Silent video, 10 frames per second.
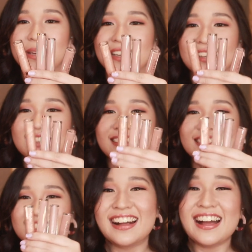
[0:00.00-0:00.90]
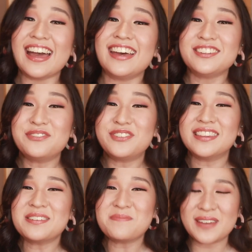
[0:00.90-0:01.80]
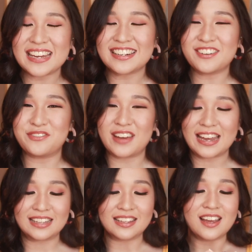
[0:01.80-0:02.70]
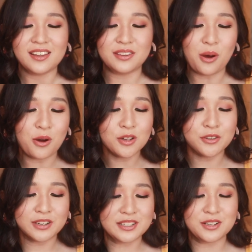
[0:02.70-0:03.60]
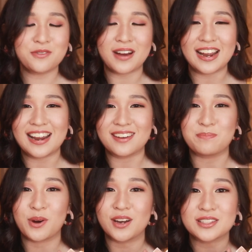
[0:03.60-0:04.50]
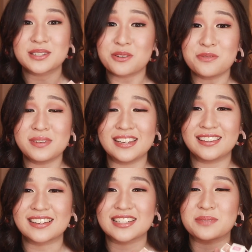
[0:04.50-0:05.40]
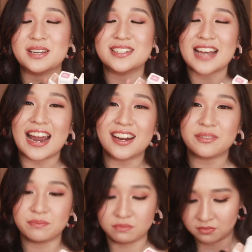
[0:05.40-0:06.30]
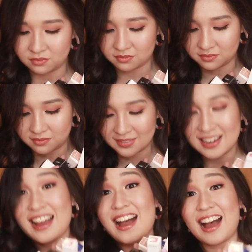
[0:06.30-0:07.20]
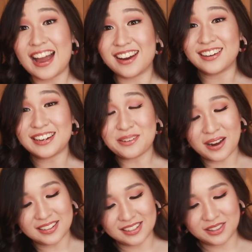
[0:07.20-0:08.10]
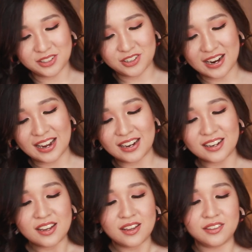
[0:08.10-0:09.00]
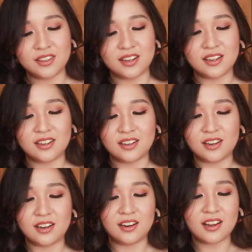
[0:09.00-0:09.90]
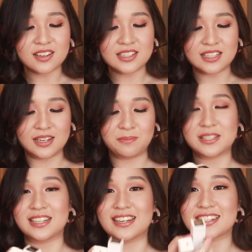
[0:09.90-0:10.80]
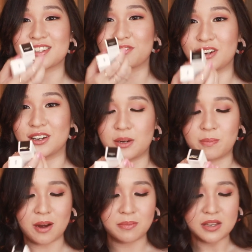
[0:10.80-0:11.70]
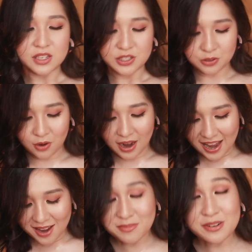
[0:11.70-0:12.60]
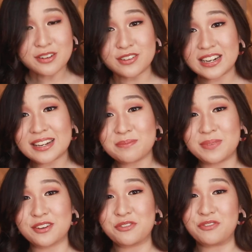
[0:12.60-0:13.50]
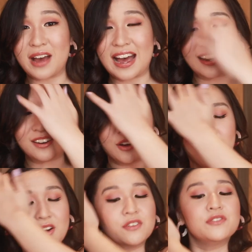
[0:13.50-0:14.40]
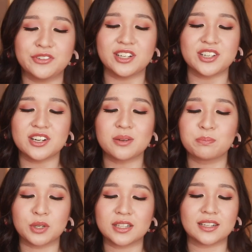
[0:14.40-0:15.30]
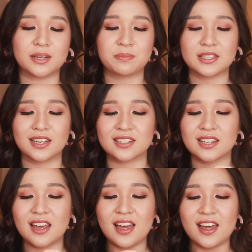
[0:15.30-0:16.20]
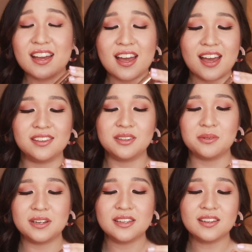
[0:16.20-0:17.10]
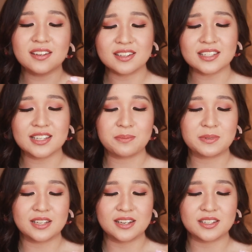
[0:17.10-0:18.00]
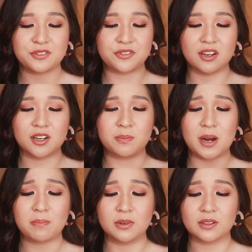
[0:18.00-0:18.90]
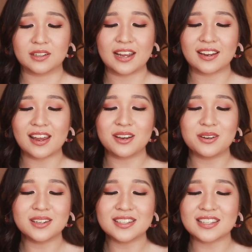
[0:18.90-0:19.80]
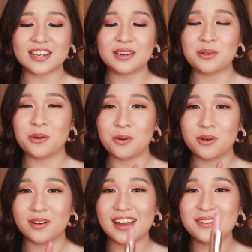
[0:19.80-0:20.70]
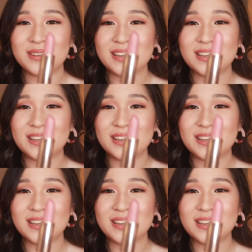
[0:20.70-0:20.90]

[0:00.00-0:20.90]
pink. And for the main event, the whole reason why I bought so many things is because I really wanted to try the Luxe lipsticks of ColourPop. So I'm a really big fan of traditional bullet lipsticks. And the way the Luxe lipsticks of ColourPop look like, I couldn't say no. I